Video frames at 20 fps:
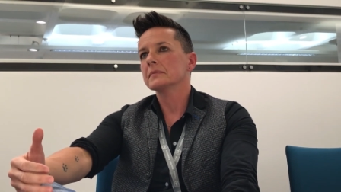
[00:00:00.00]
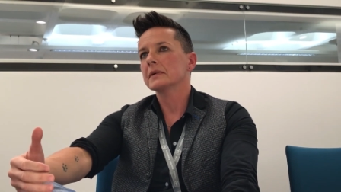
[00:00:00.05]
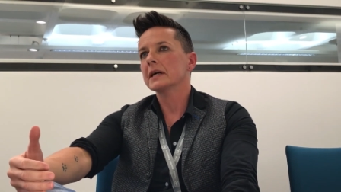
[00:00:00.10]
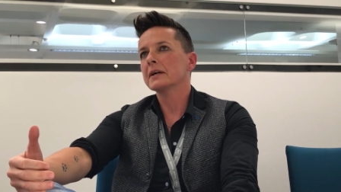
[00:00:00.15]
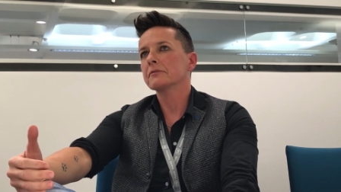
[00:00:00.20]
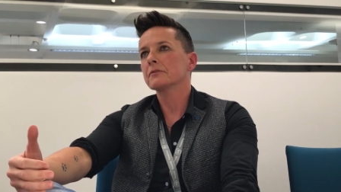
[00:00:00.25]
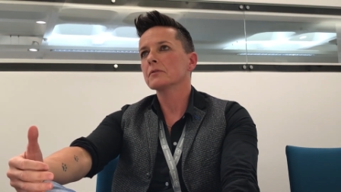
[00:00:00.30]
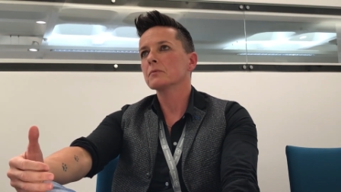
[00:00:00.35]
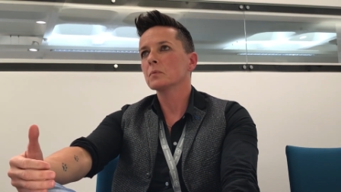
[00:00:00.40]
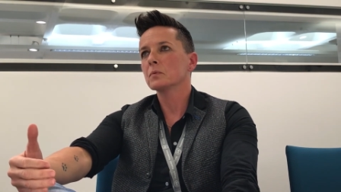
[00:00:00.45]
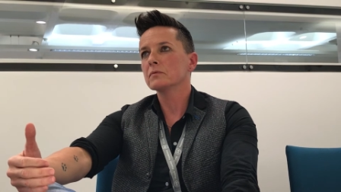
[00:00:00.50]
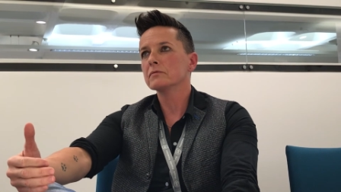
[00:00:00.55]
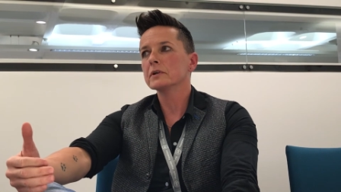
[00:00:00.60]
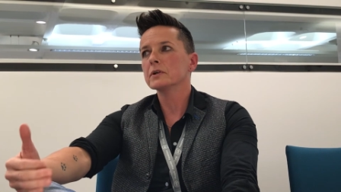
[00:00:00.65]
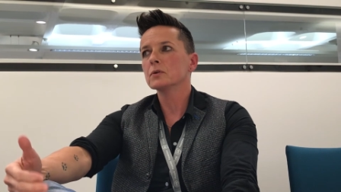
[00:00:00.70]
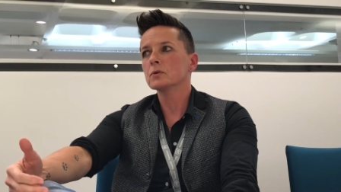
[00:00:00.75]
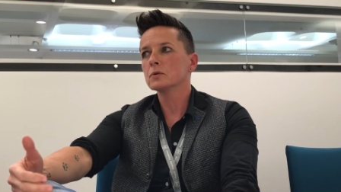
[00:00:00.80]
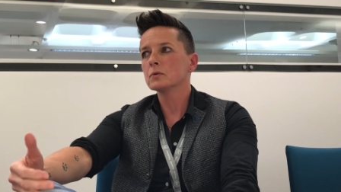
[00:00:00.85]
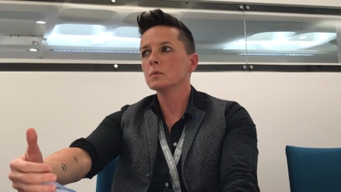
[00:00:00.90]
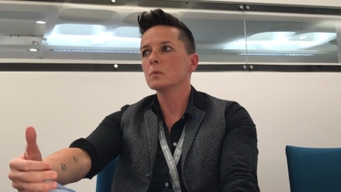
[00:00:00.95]
have a
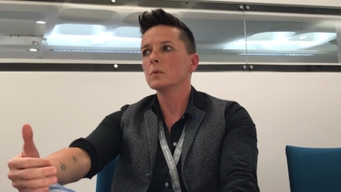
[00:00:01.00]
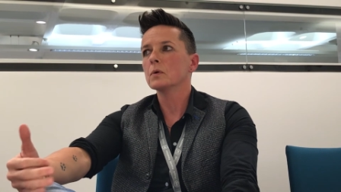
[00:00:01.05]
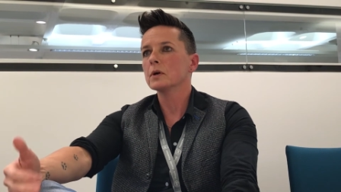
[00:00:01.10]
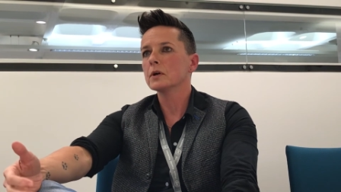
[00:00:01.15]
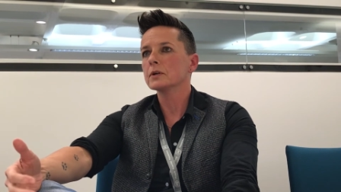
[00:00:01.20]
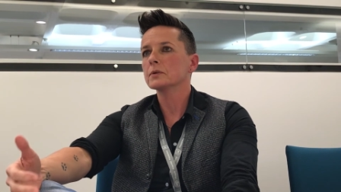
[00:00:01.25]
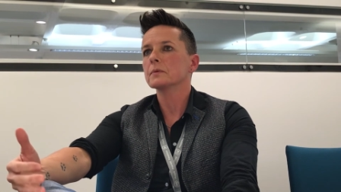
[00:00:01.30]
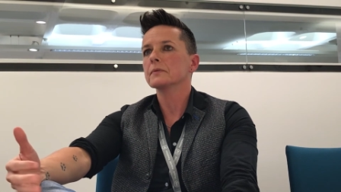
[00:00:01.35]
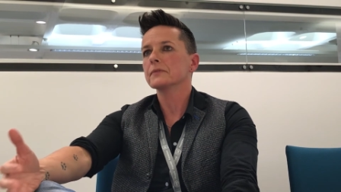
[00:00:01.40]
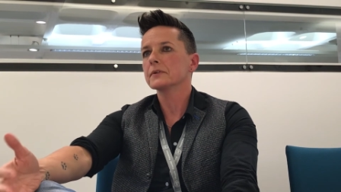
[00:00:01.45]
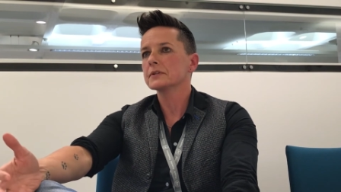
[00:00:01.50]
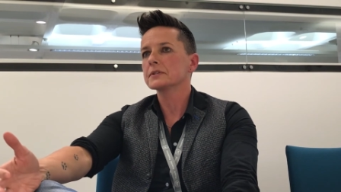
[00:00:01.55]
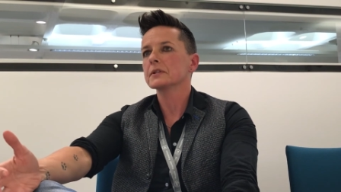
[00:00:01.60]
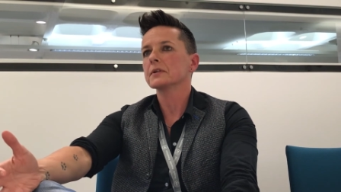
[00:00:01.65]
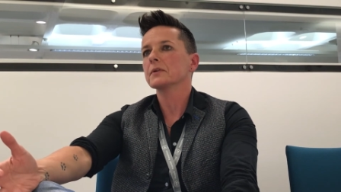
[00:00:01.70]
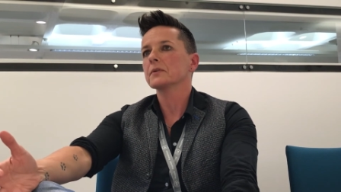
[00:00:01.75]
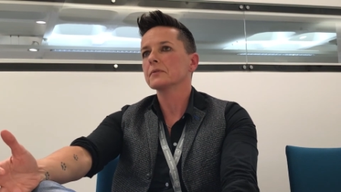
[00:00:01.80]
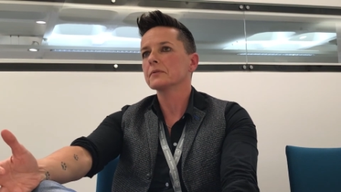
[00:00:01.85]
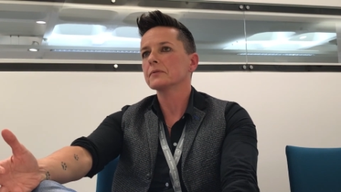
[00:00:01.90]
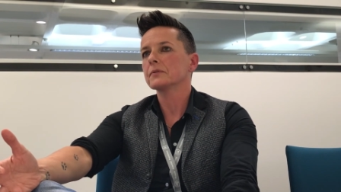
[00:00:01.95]
real word with
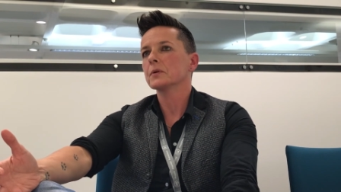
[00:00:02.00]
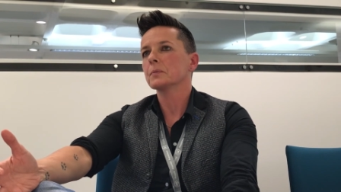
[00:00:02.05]
yourself,